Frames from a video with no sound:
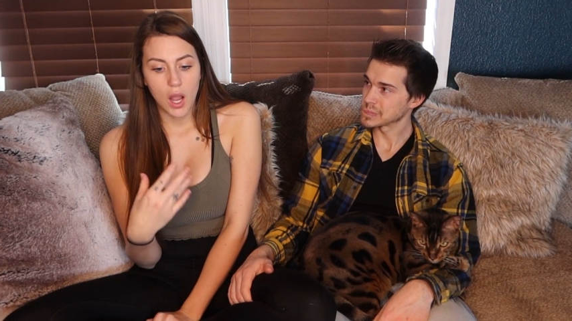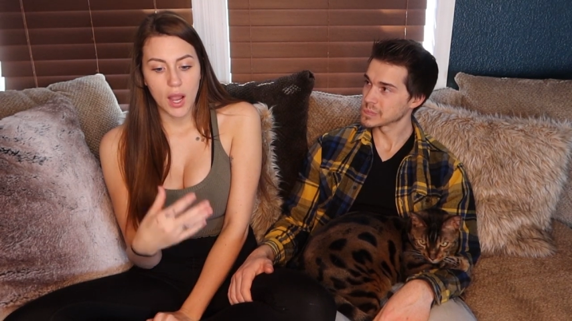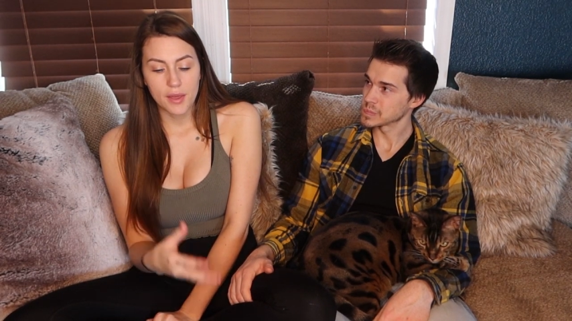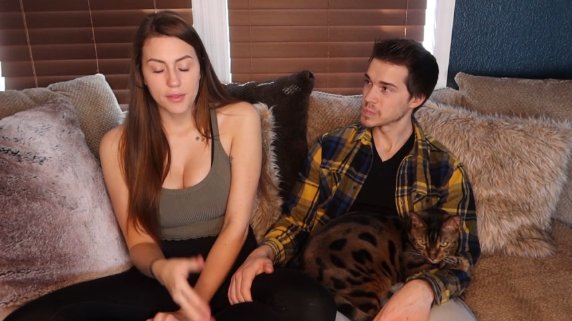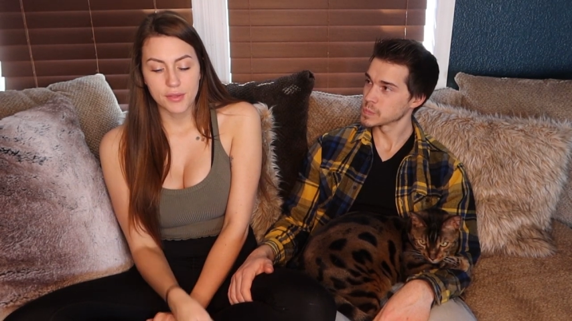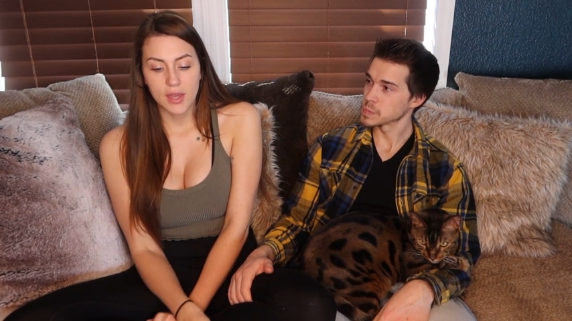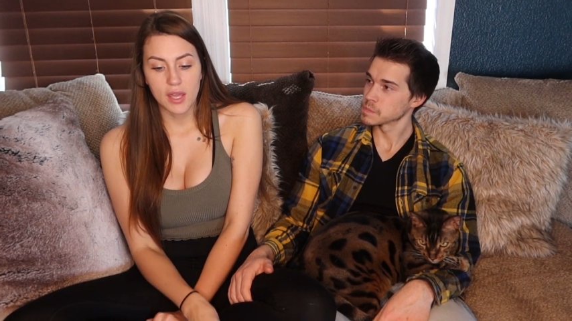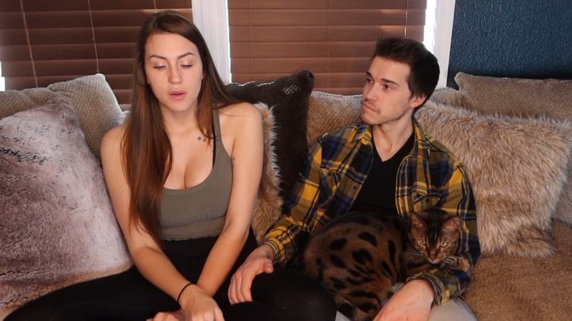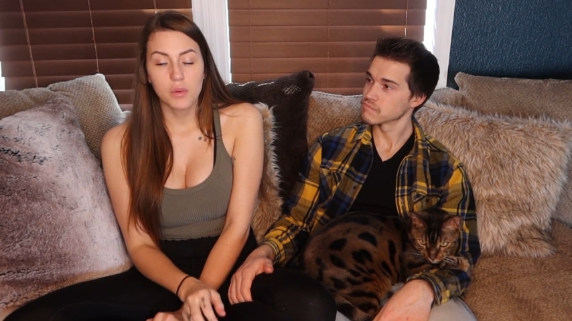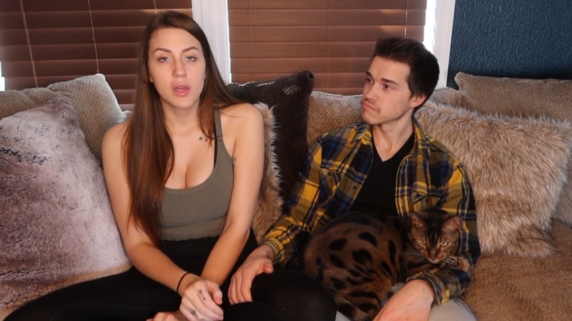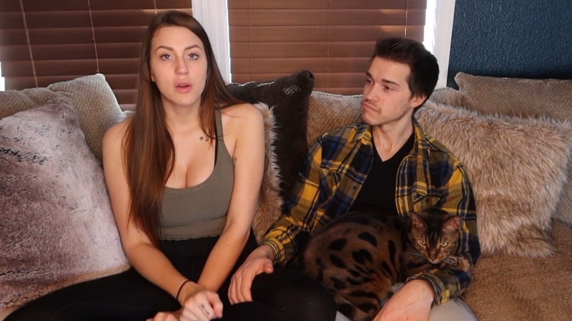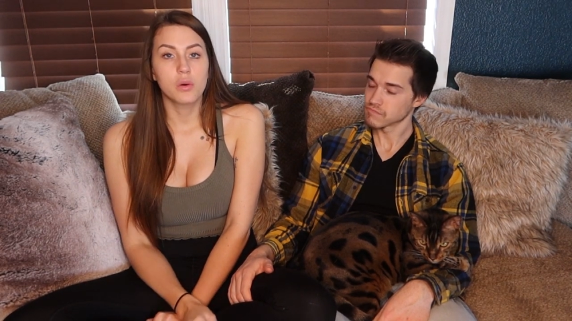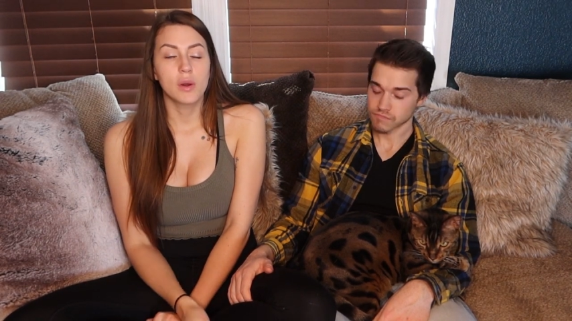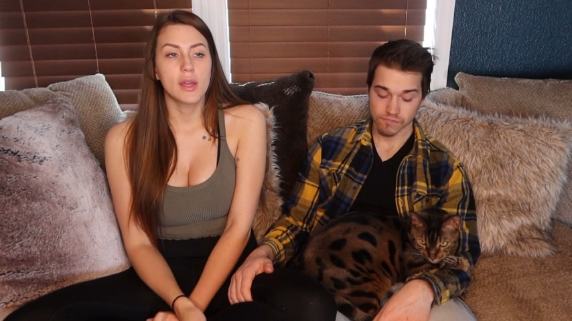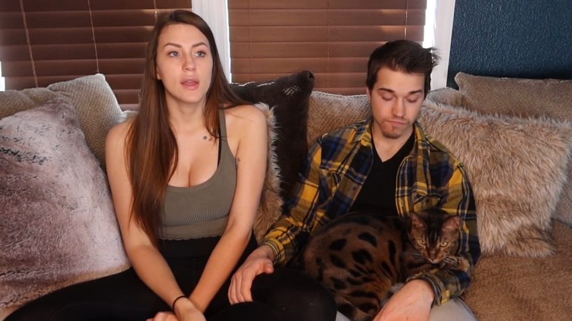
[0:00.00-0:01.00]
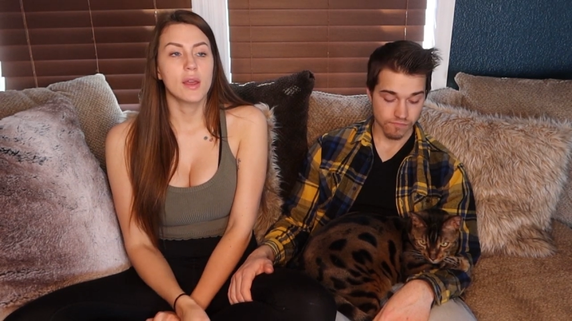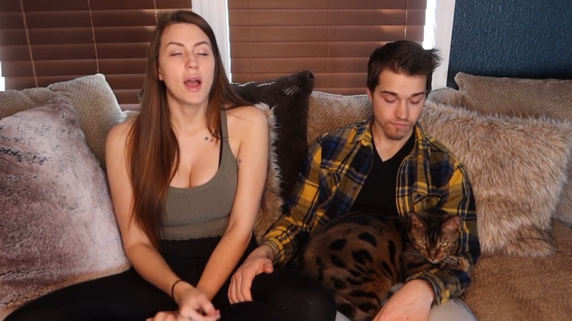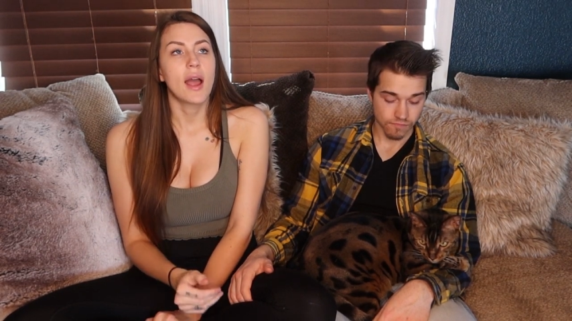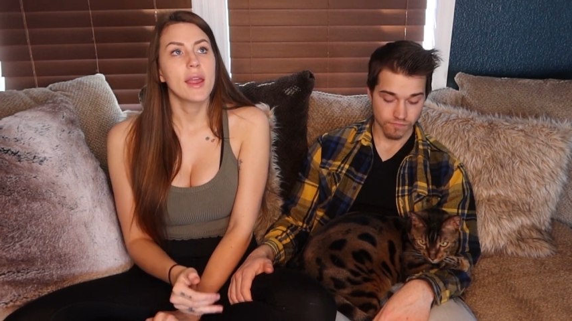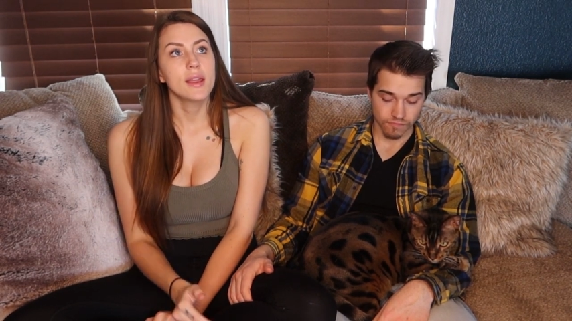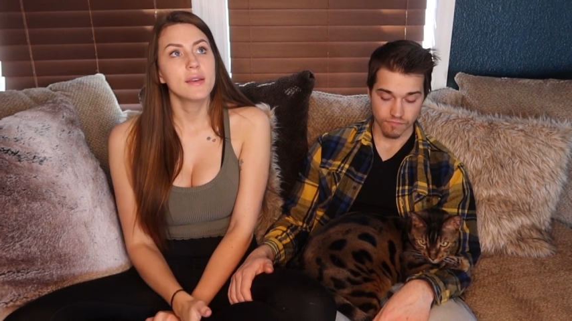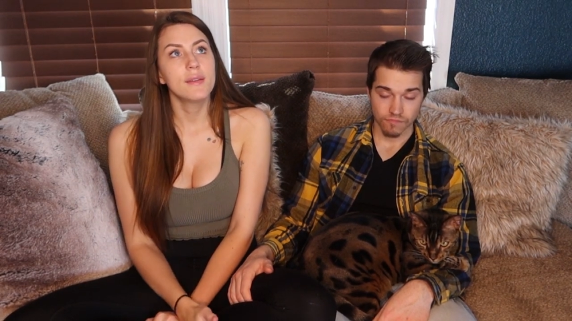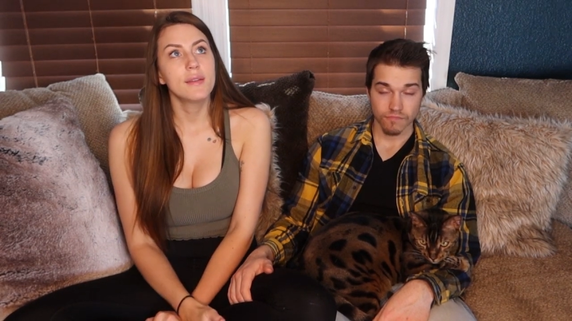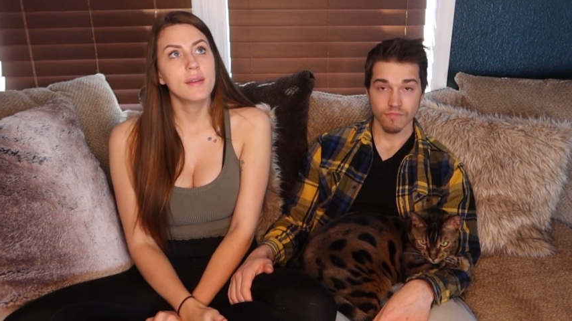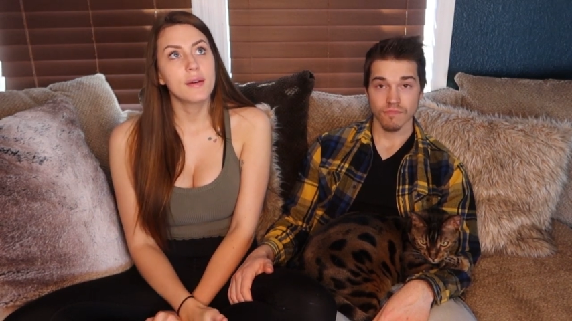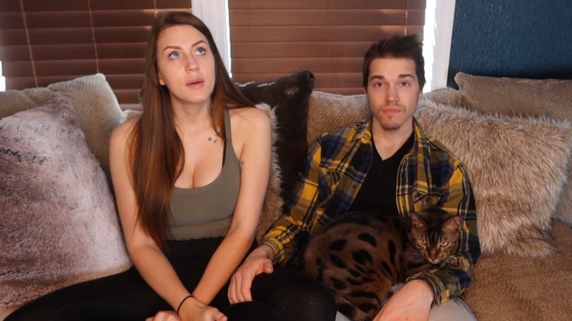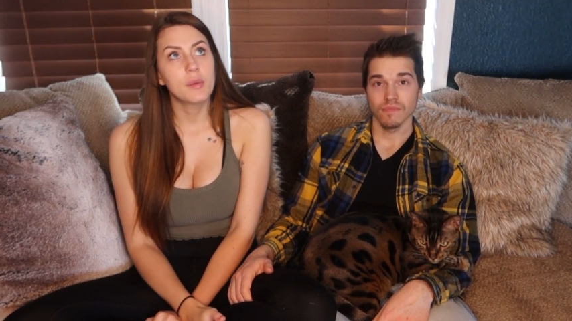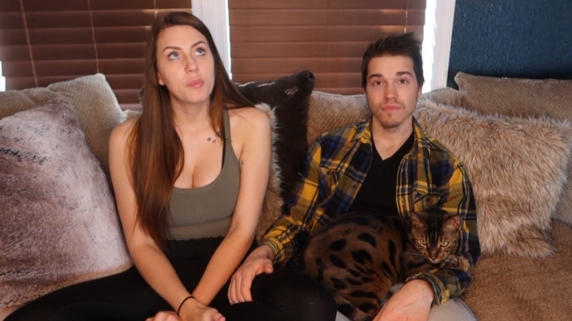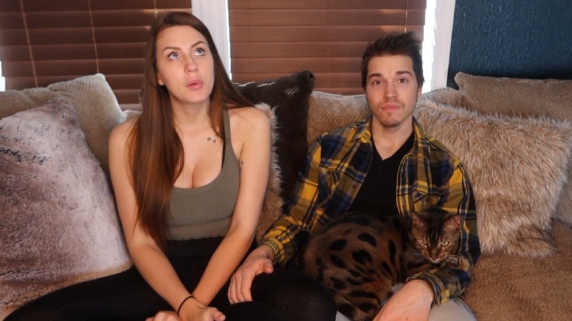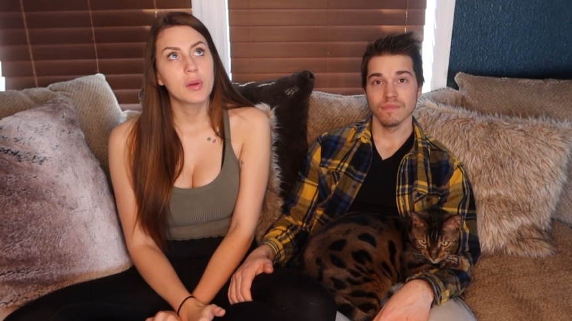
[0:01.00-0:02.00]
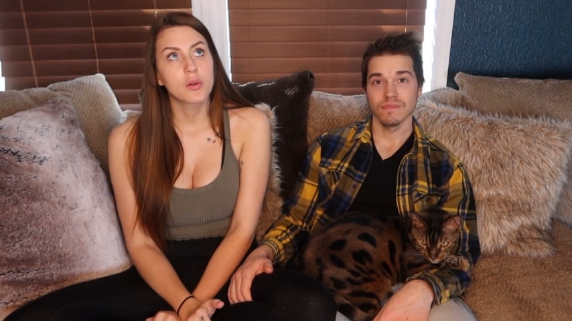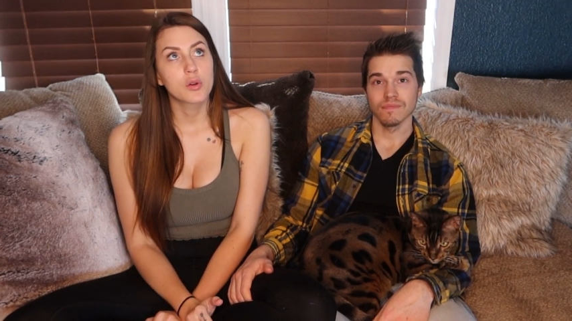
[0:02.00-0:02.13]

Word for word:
Speaker 1: I think we quit. I ended up